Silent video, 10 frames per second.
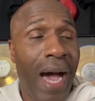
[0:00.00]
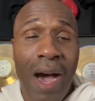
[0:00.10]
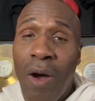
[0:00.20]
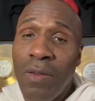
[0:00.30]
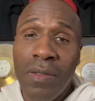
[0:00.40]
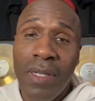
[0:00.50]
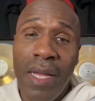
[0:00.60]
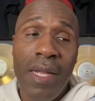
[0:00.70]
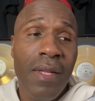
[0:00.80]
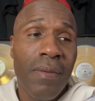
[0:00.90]
I'll
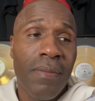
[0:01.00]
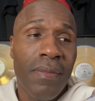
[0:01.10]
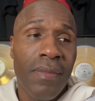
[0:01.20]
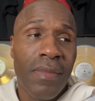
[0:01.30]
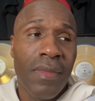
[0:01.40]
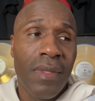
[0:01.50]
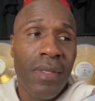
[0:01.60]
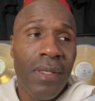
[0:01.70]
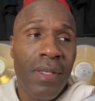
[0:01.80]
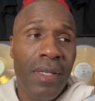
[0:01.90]
say
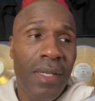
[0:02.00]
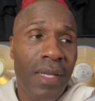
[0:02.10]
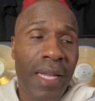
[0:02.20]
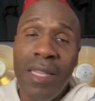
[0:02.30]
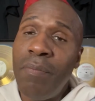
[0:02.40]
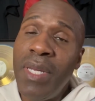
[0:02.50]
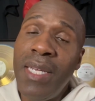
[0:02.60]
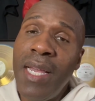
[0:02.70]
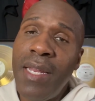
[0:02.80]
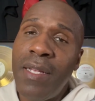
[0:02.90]
in the
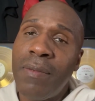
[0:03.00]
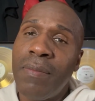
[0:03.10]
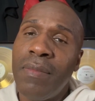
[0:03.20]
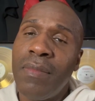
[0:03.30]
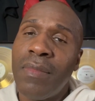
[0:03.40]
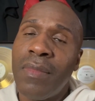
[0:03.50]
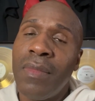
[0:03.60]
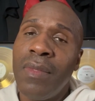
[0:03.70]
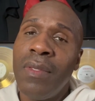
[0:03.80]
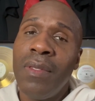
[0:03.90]
beginning,
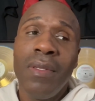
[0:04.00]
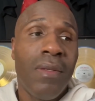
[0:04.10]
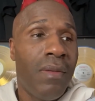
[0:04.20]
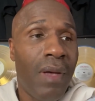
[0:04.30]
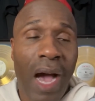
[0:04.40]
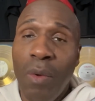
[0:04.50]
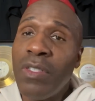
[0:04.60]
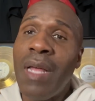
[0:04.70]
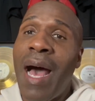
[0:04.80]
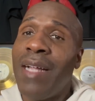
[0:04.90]
I
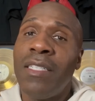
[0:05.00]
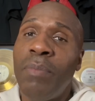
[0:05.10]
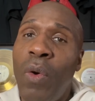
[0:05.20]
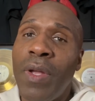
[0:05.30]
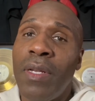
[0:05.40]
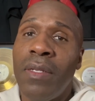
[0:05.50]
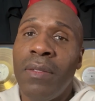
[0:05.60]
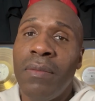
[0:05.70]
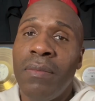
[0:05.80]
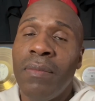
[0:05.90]
was outspoken
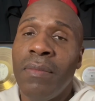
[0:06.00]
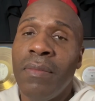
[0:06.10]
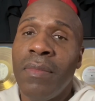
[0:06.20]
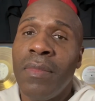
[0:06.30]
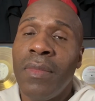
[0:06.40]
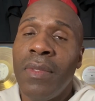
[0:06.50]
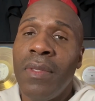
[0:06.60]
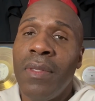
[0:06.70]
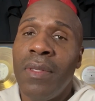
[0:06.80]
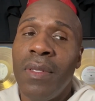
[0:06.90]

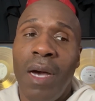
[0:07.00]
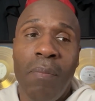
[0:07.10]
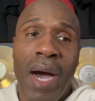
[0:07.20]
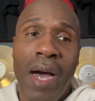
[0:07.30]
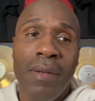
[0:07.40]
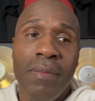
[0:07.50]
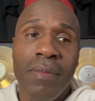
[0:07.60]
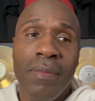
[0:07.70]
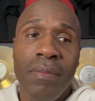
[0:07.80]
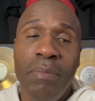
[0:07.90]
about
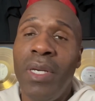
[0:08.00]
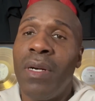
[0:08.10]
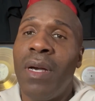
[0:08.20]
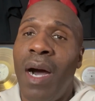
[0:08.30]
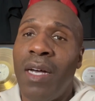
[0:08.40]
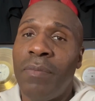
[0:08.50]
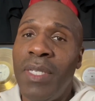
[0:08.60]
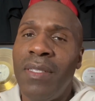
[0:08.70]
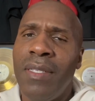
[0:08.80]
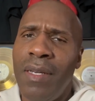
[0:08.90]
Bill
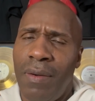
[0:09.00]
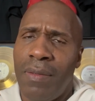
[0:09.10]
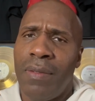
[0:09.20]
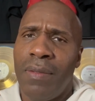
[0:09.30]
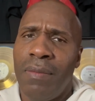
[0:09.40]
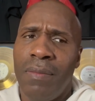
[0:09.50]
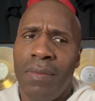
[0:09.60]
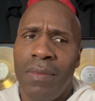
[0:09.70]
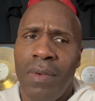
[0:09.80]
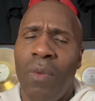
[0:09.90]
Cosby's guilt,
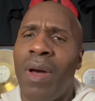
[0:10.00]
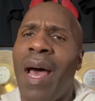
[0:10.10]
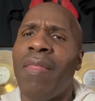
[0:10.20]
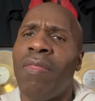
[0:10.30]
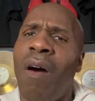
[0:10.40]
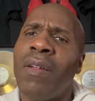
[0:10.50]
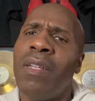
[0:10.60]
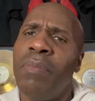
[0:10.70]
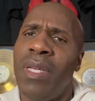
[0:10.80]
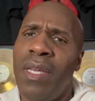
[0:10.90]
or what I thought
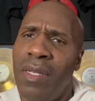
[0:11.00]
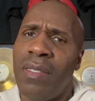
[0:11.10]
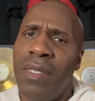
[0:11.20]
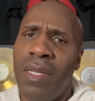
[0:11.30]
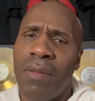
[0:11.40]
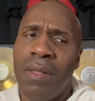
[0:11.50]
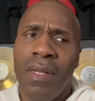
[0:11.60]
to be his guilt,